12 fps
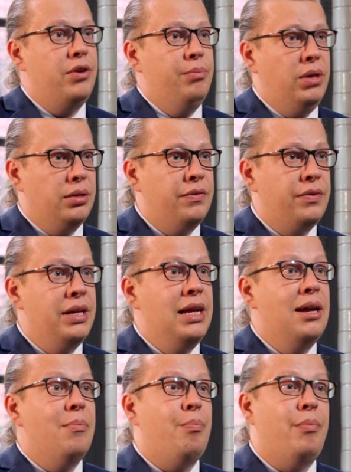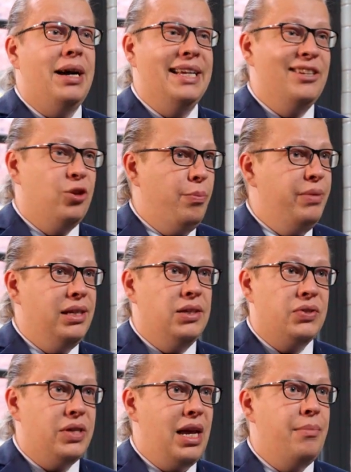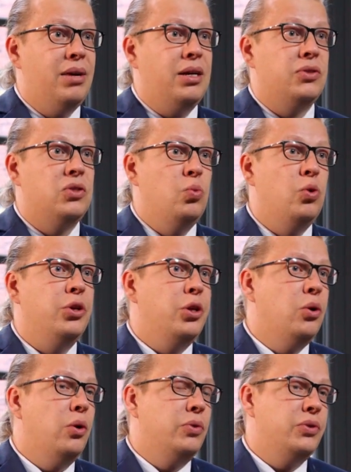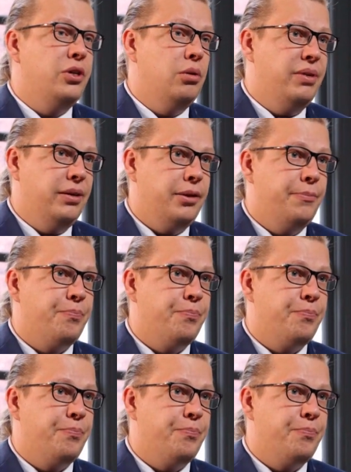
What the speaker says: month might not be the same as to what you owe to your bank.